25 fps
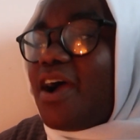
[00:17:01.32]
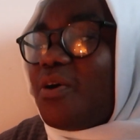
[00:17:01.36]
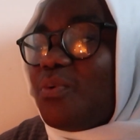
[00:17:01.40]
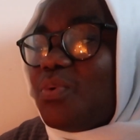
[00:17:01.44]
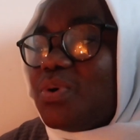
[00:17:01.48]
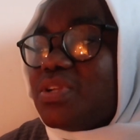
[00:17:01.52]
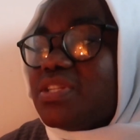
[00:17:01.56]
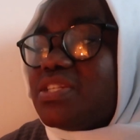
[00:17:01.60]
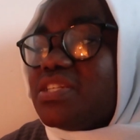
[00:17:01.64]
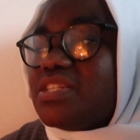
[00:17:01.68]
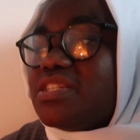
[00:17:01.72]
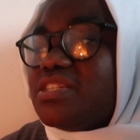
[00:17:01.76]
I
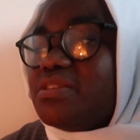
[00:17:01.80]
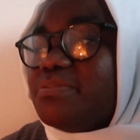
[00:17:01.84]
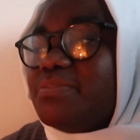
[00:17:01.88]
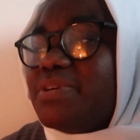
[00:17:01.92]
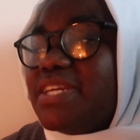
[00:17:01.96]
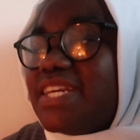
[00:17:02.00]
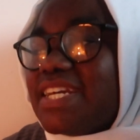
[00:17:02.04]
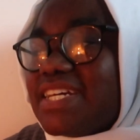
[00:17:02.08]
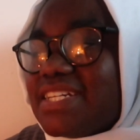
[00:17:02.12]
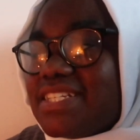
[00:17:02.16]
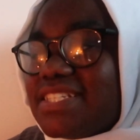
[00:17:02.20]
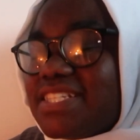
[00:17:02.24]
wanted to
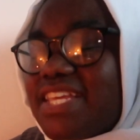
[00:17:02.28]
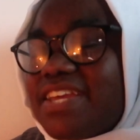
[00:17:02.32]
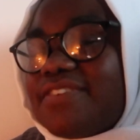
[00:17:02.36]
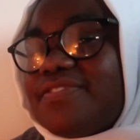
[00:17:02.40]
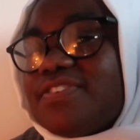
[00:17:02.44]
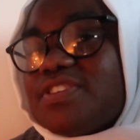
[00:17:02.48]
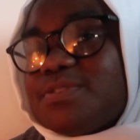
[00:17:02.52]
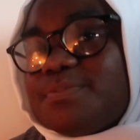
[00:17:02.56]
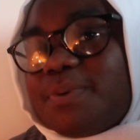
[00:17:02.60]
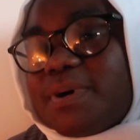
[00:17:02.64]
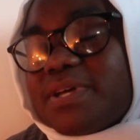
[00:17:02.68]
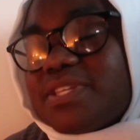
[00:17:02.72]
be as
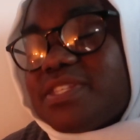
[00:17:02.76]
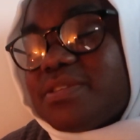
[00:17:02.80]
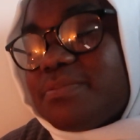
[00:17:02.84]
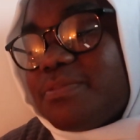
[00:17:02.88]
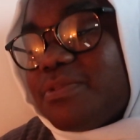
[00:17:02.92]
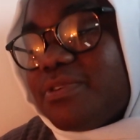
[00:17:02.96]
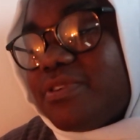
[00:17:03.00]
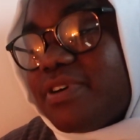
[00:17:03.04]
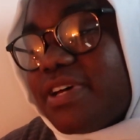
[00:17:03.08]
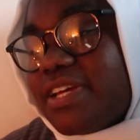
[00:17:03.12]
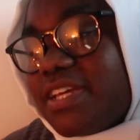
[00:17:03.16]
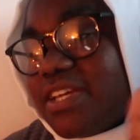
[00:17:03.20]
safe as
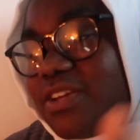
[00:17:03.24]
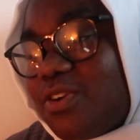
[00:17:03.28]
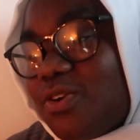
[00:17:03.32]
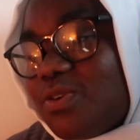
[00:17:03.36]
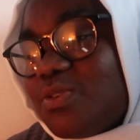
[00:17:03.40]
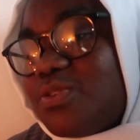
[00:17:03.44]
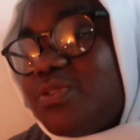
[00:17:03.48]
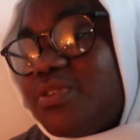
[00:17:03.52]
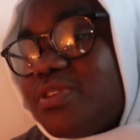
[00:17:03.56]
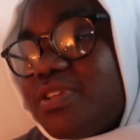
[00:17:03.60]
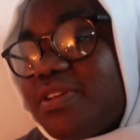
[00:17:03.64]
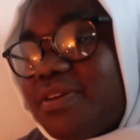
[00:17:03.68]
possible and
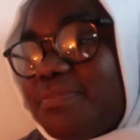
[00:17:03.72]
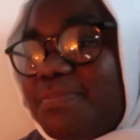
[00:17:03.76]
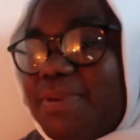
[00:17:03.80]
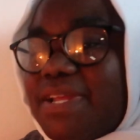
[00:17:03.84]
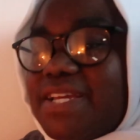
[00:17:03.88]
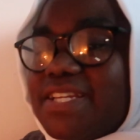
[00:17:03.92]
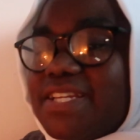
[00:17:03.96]
go to a